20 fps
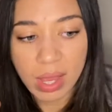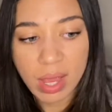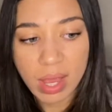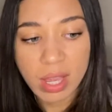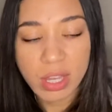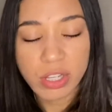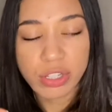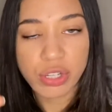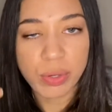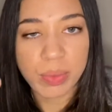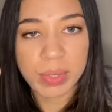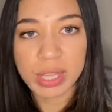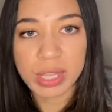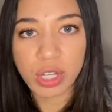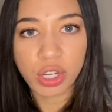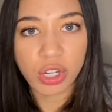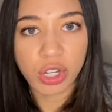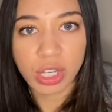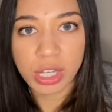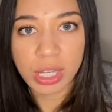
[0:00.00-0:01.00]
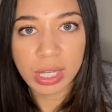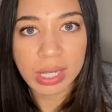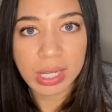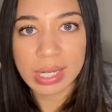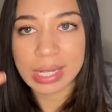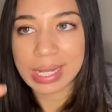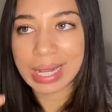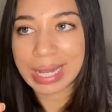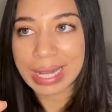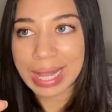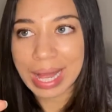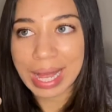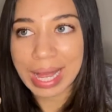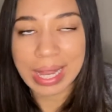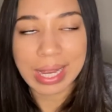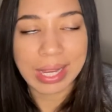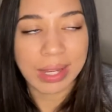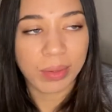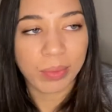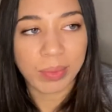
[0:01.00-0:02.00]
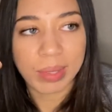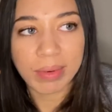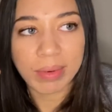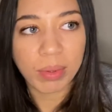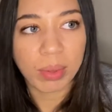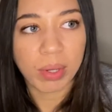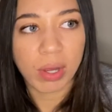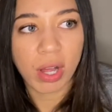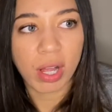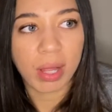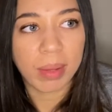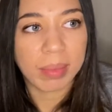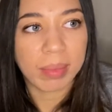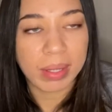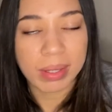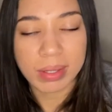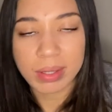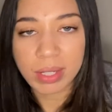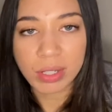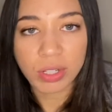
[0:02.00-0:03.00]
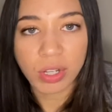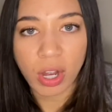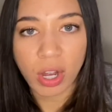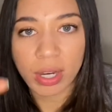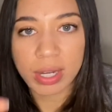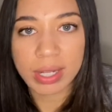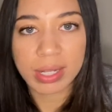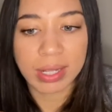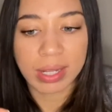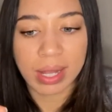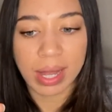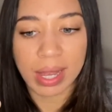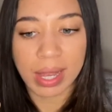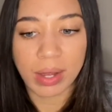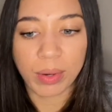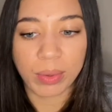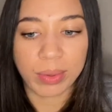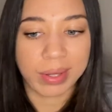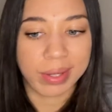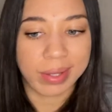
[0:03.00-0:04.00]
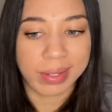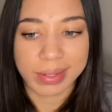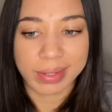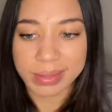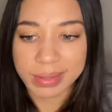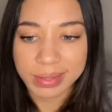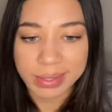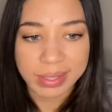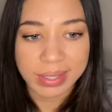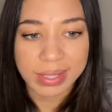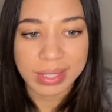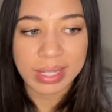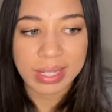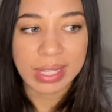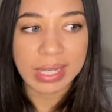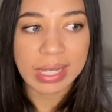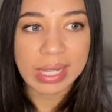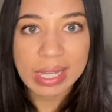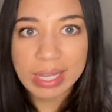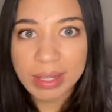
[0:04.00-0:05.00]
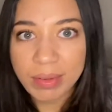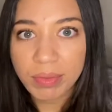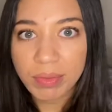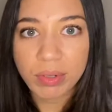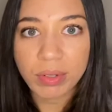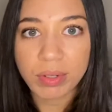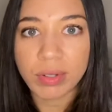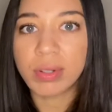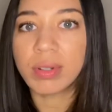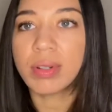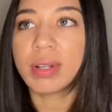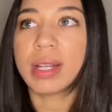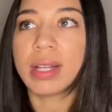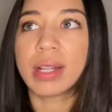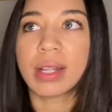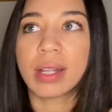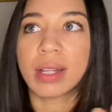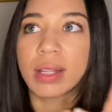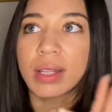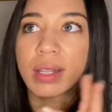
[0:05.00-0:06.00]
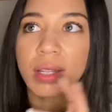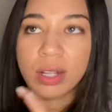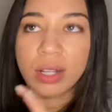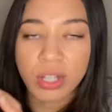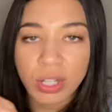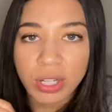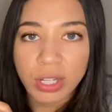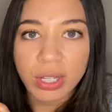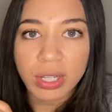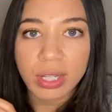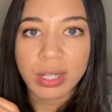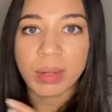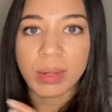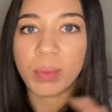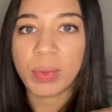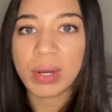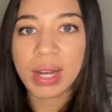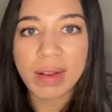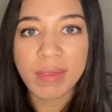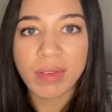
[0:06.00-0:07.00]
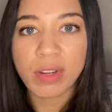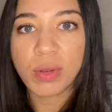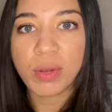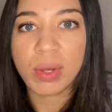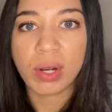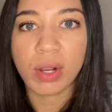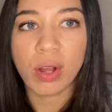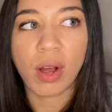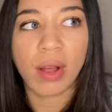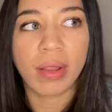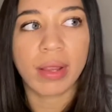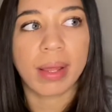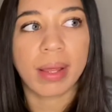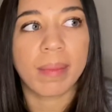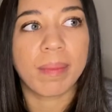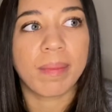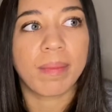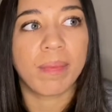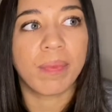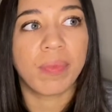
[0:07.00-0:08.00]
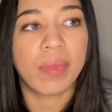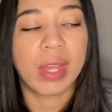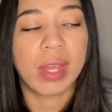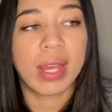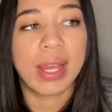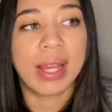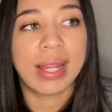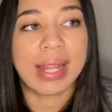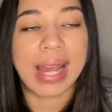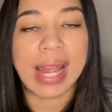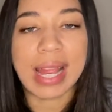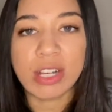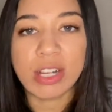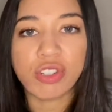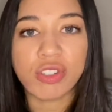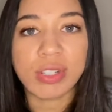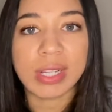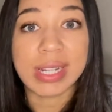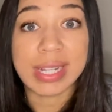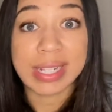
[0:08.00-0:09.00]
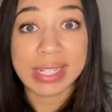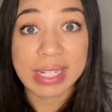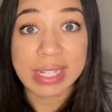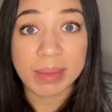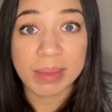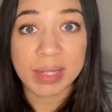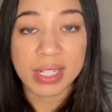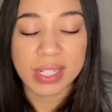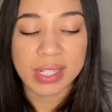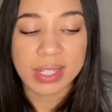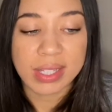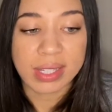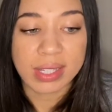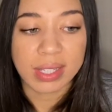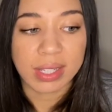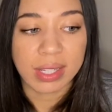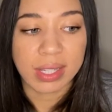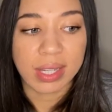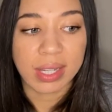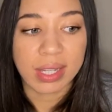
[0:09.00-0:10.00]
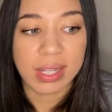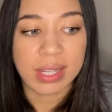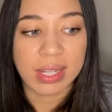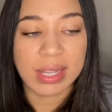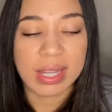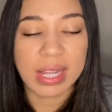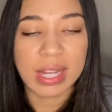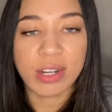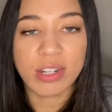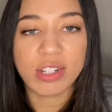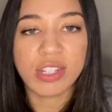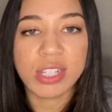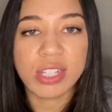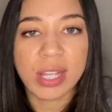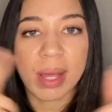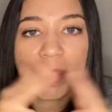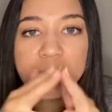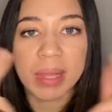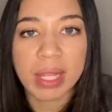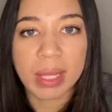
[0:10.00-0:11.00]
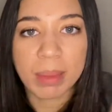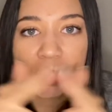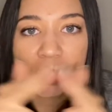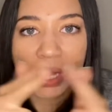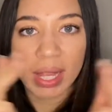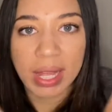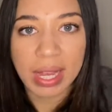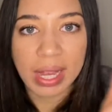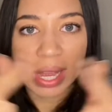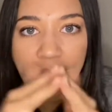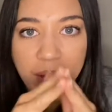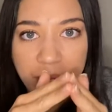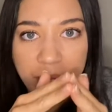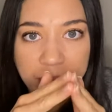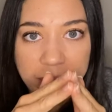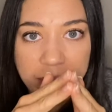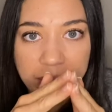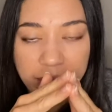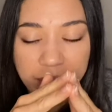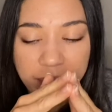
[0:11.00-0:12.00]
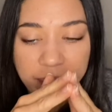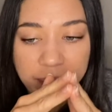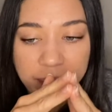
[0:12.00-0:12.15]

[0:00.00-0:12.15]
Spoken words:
So with the good and the light, whatever you want to call them, the dark and the light, or the evil and the good, whatever you want to call them, the angels and the demons, there's something playing out up there.